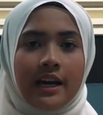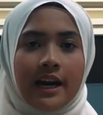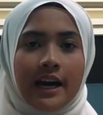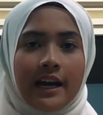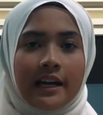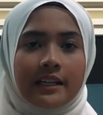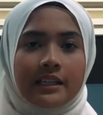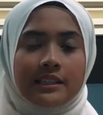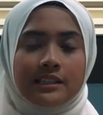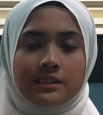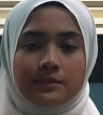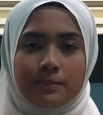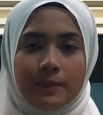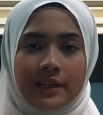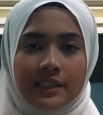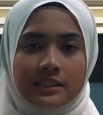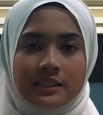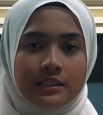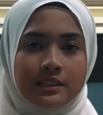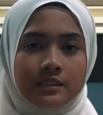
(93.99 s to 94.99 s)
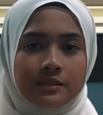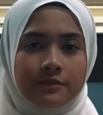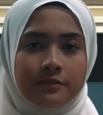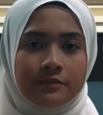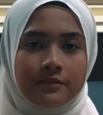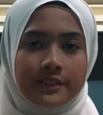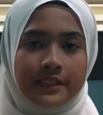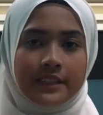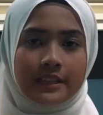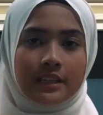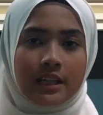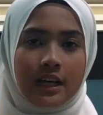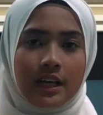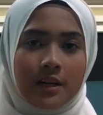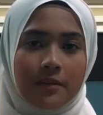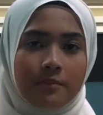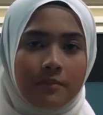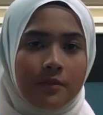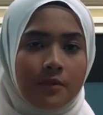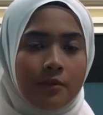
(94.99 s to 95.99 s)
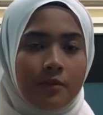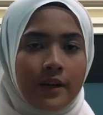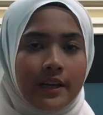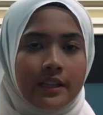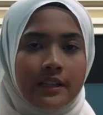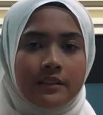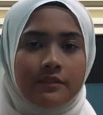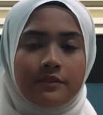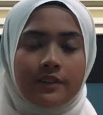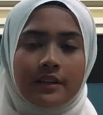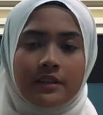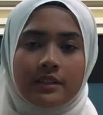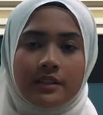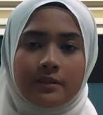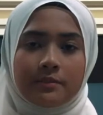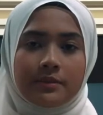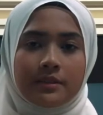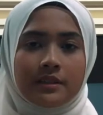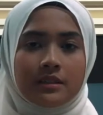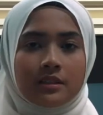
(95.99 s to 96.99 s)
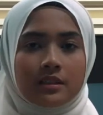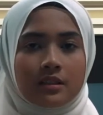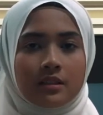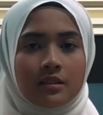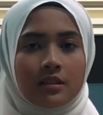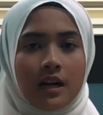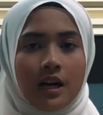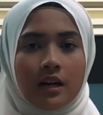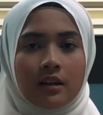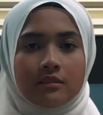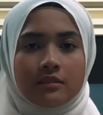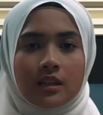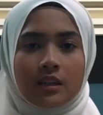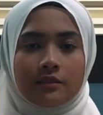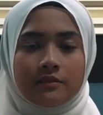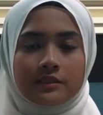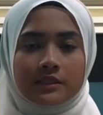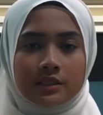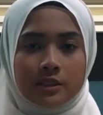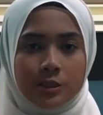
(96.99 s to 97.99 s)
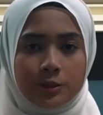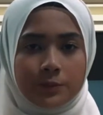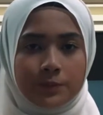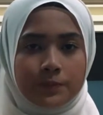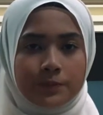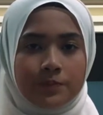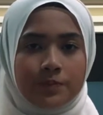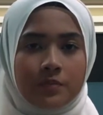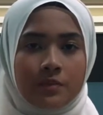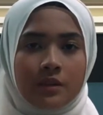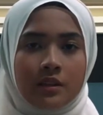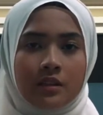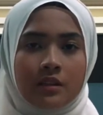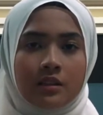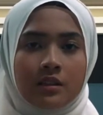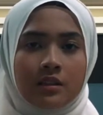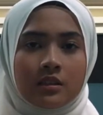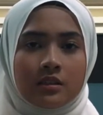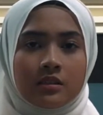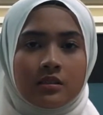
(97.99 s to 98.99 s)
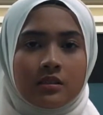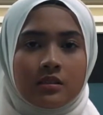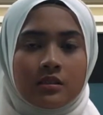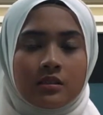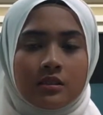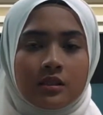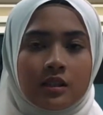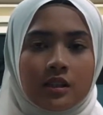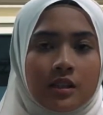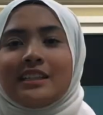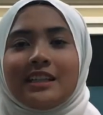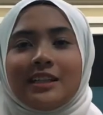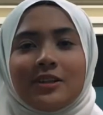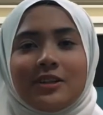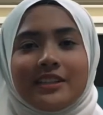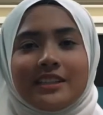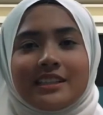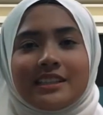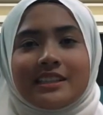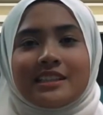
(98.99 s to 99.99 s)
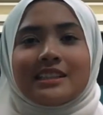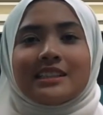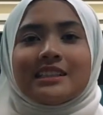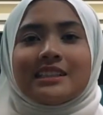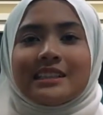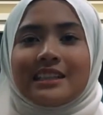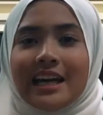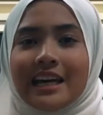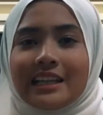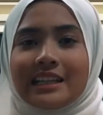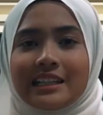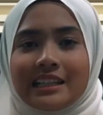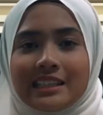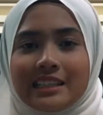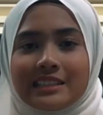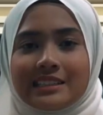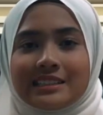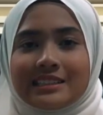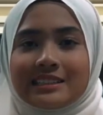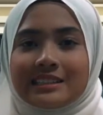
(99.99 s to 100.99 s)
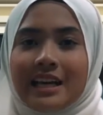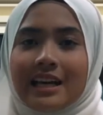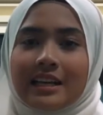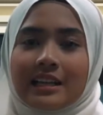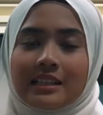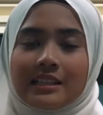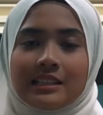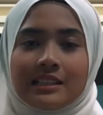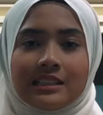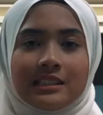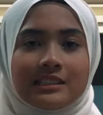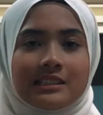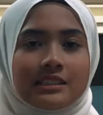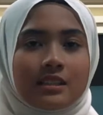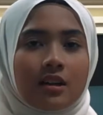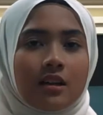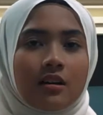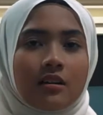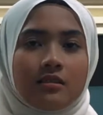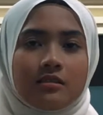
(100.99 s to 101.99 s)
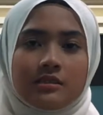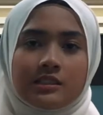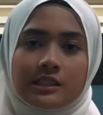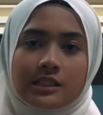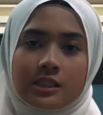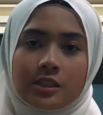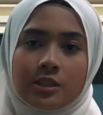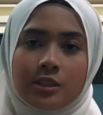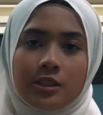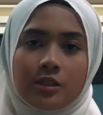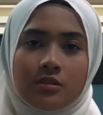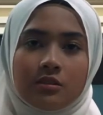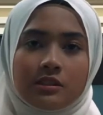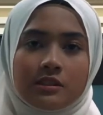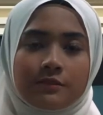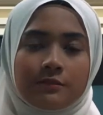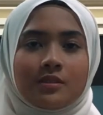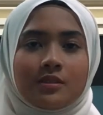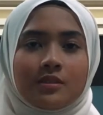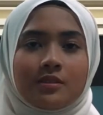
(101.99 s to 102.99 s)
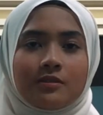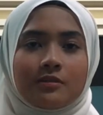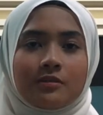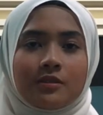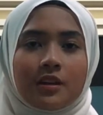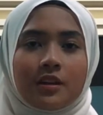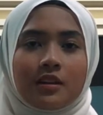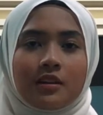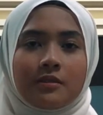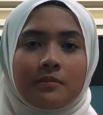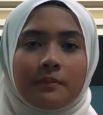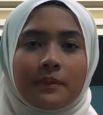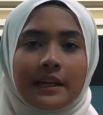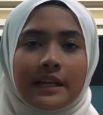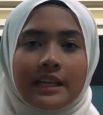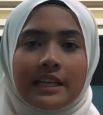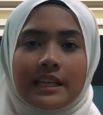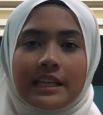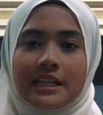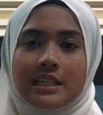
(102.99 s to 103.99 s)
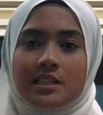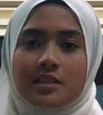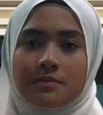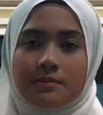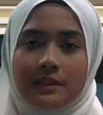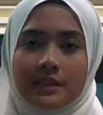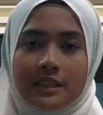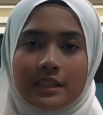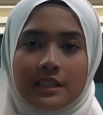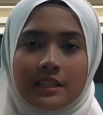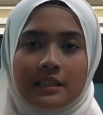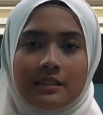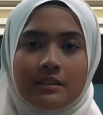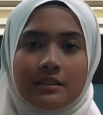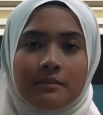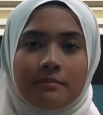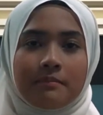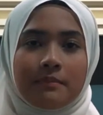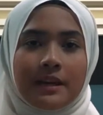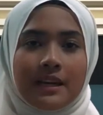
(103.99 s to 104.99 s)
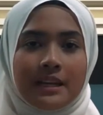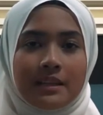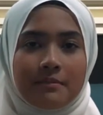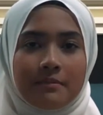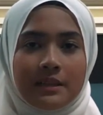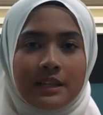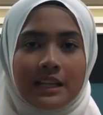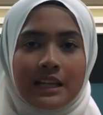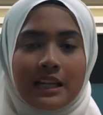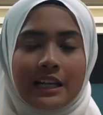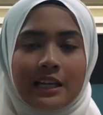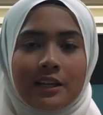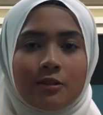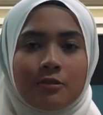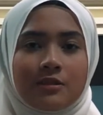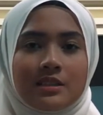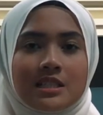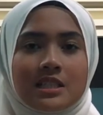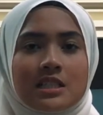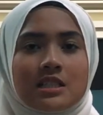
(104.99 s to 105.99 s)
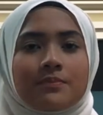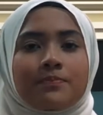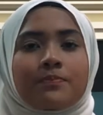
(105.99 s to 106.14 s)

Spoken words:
And the space is freed up when the variable go out of scope. Note that the stack is also used for management, maybe language